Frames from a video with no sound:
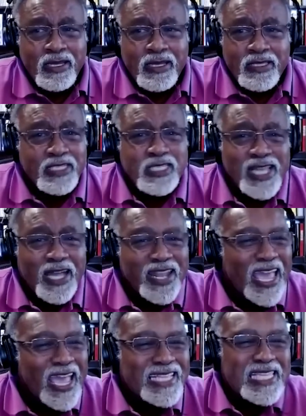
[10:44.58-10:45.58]
This is not an
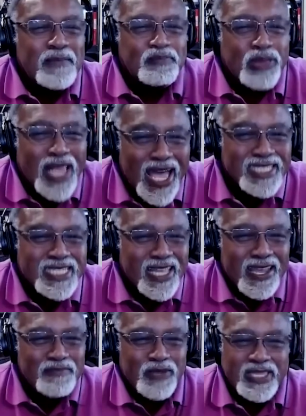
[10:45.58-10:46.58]
anti-Black
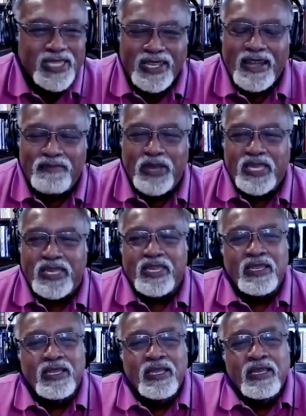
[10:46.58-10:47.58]
statement that I'm
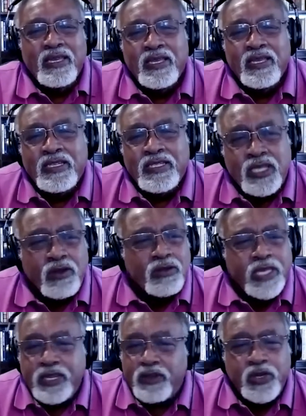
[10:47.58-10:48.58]
making. So
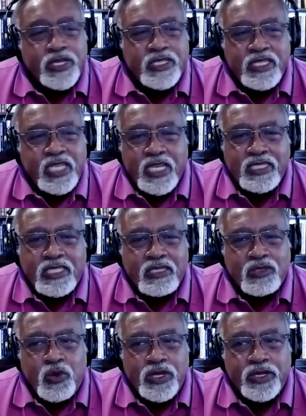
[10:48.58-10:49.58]
getting rid of the test
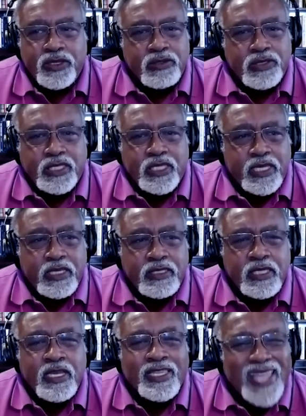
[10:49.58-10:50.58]
is one of those
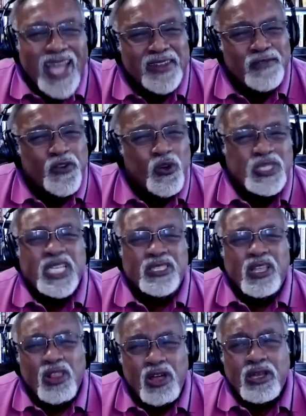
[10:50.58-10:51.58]
things. Not enforcing
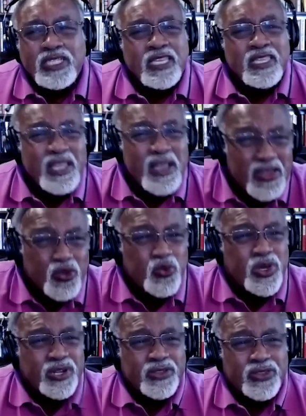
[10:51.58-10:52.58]
the law is another
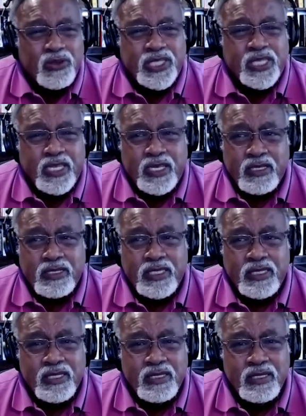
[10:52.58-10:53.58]
one of those things.